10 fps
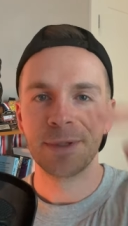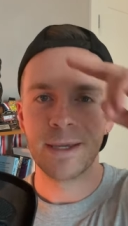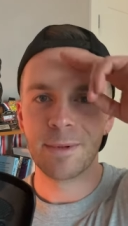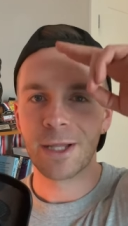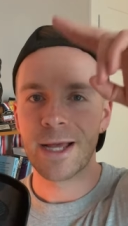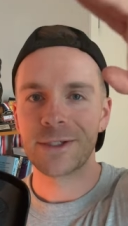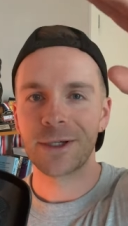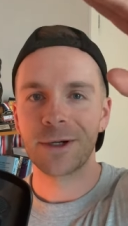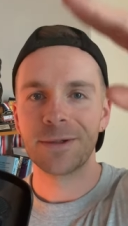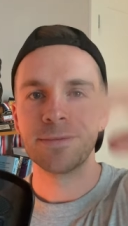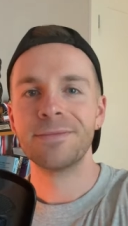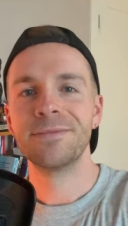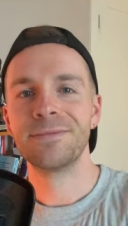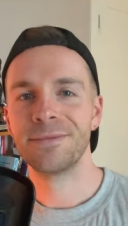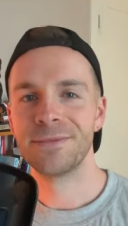Keep it classic, y'all.
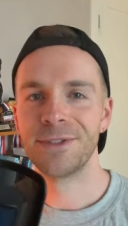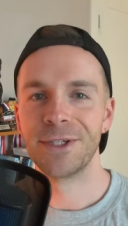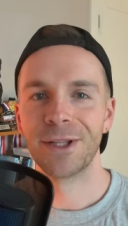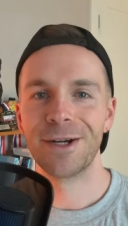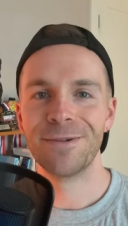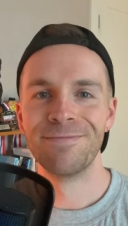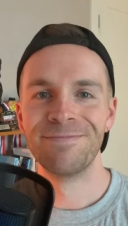See you later.